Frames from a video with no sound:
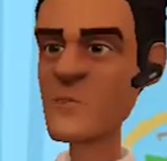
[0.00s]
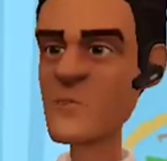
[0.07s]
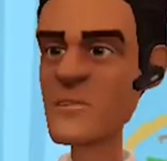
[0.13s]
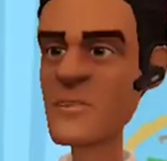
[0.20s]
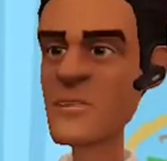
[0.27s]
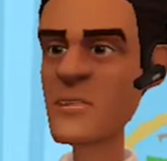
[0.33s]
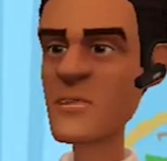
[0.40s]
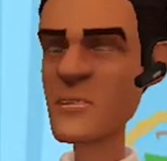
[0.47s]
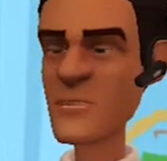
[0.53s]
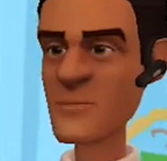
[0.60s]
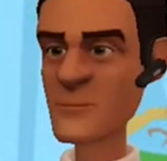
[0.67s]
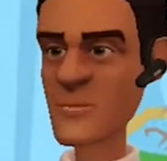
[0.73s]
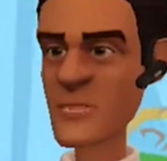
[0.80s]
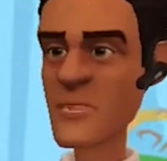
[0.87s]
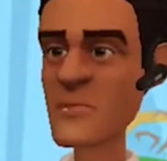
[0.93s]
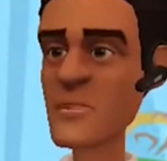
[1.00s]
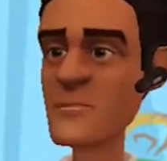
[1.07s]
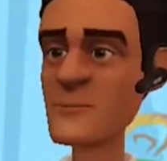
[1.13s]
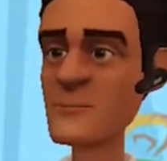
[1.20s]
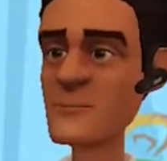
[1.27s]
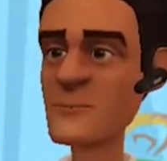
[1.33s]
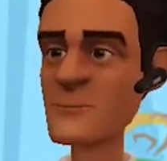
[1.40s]
don't worry about it.
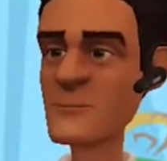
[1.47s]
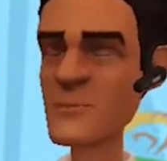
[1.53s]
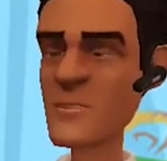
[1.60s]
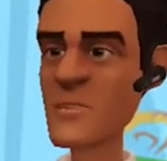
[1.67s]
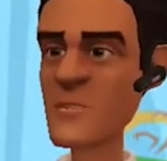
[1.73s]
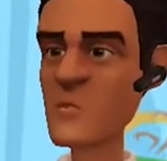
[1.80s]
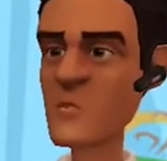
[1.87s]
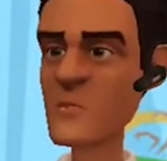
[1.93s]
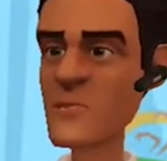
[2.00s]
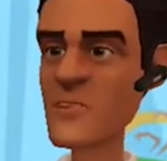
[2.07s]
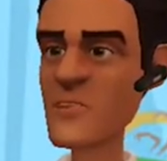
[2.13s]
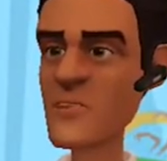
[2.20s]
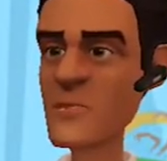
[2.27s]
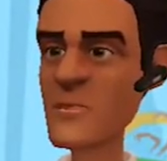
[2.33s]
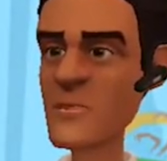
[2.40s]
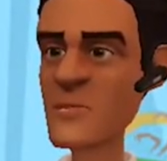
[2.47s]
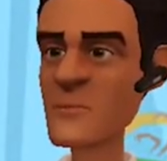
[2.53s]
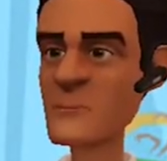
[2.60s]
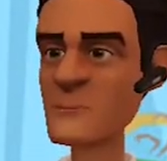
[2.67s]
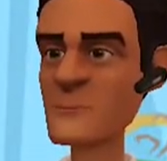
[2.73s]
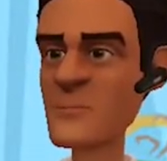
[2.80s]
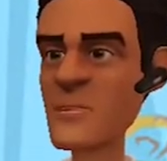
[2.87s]
I don't have
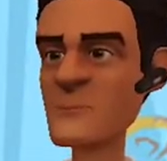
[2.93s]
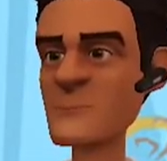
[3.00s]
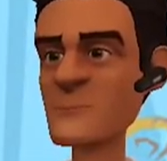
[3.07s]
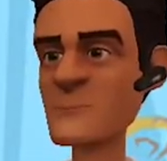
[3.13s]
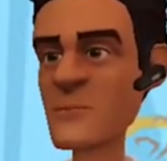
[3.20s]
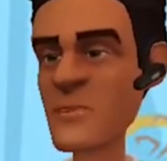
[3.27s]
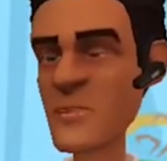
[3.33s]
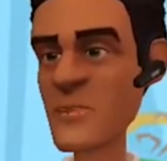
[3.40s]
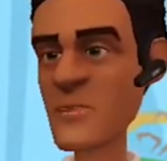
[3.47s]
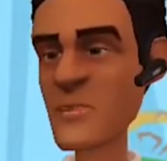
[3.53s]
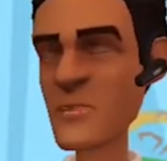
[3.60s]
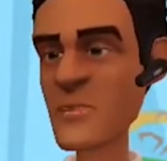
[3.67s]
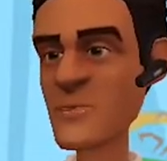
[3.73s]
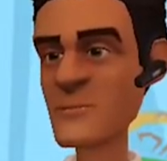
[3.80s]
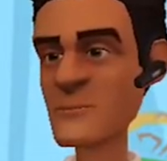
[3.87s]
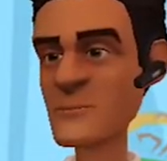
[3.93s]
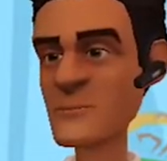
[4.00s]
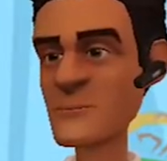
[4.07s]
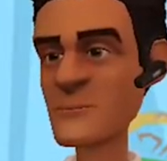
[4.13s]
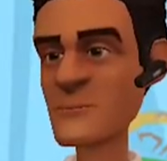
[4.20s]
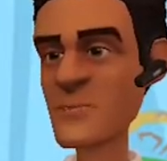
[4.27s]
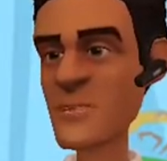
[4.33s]
anything more important to do.
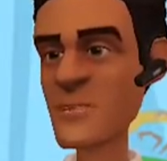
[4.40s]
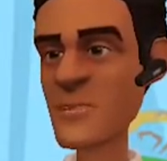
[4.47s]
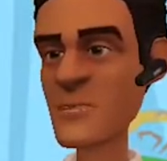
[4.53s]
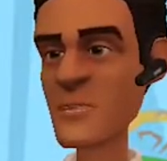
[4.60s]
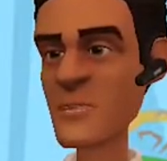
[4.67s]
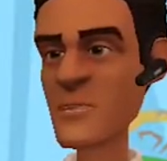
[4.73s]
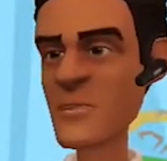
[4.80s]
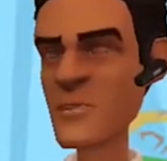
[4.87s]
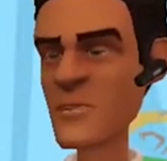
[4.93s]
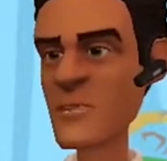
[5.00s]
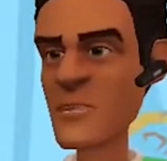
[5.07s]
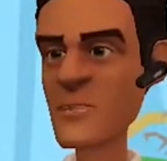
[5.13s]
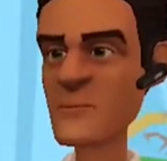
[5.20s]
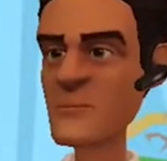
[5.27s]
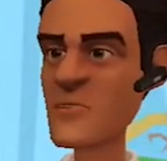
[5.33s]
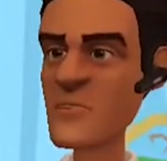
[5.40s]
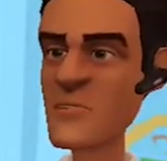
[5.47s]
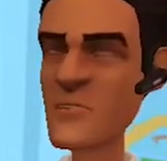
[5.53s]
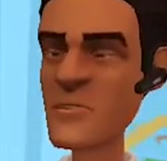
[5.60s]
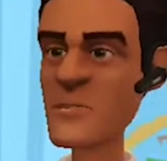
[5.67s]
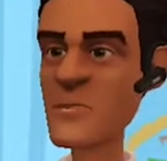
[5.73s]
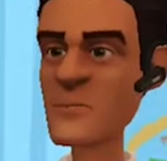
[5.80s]
And it's not like I'm
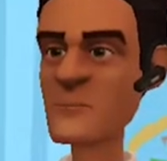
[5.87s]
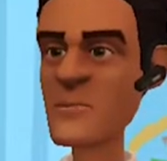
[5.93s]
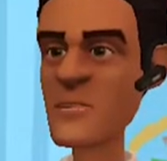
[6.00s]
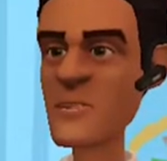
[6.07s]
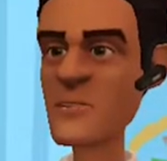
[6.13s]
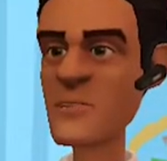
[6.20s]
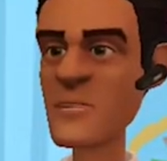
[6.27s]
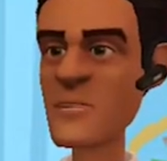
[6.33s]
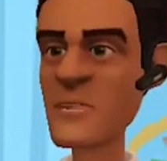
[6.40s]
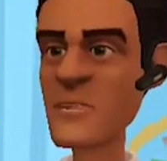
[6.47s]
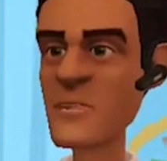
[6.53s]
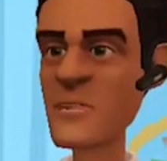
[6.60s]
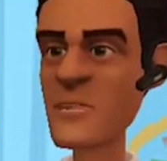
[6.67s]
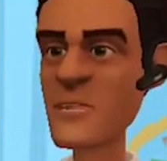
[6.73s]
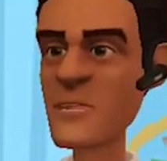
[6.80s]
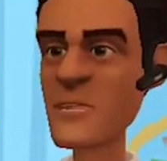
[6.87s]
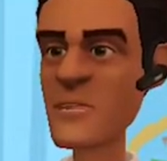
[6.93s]
fifteen minutes late to